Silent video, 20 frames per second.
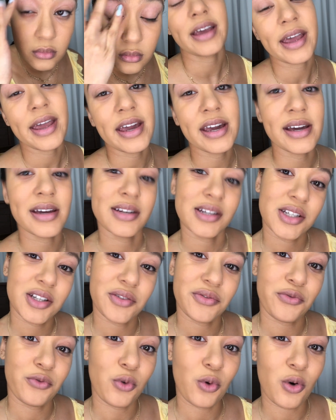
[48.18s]
And
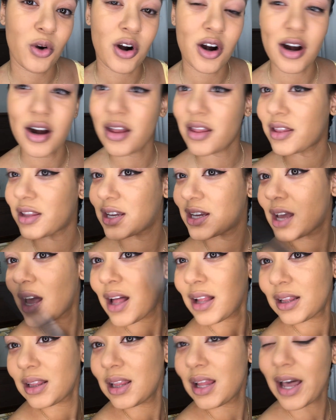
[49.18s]
for the
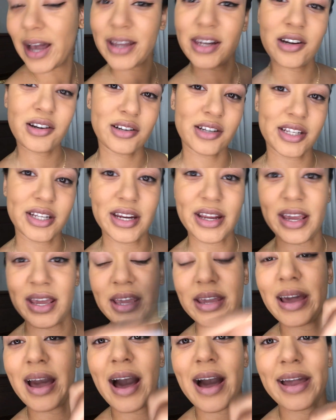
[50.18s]
liner
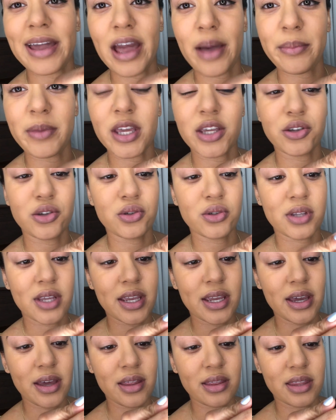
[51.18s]
today, I am
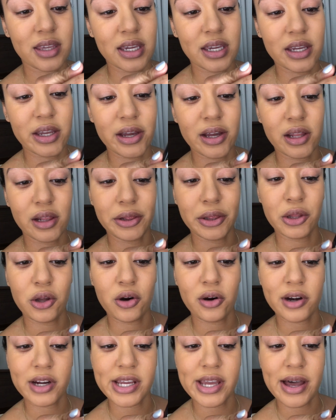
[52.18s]
using the
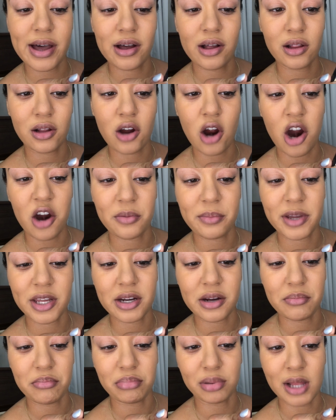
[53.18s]
L'Oreal
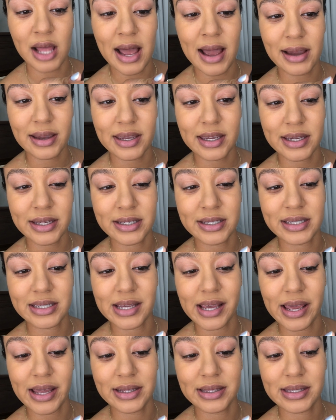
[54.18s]
Carbon Black
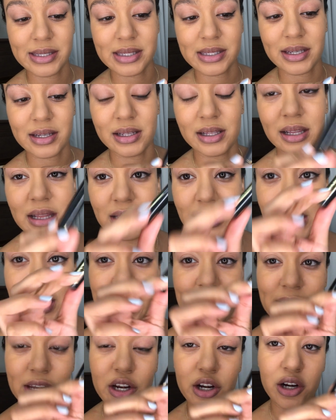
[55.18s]
Intense
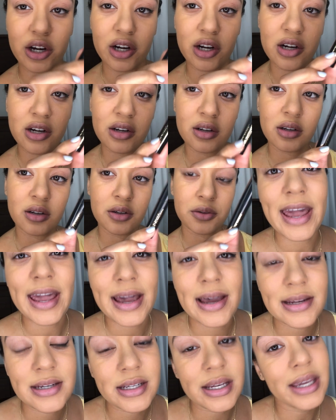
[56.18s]
Liner.
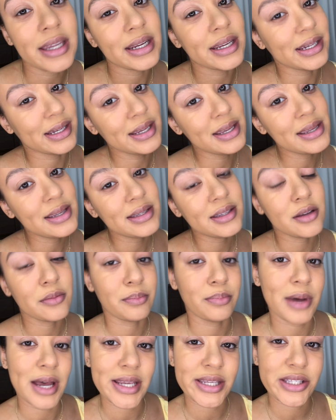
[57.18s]
And it is
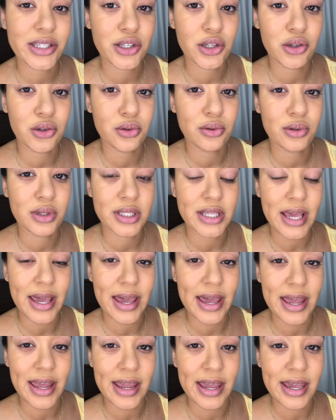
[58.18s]
best to use
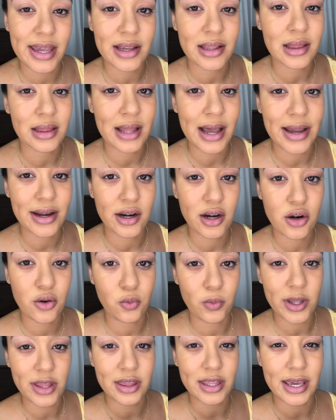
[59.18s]
a liner
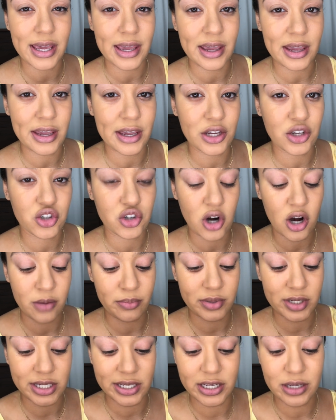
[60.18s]
with a
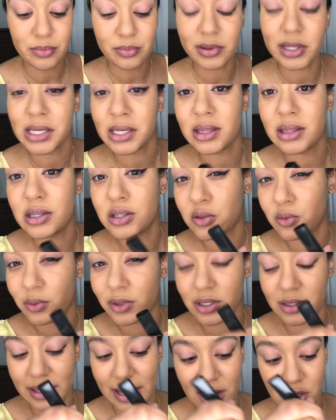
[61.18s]
sharp tip. Like this one
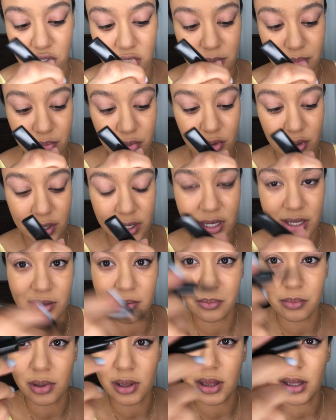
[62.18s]
is actually pretty
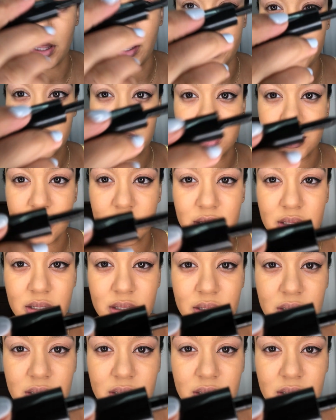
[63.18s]
blunt.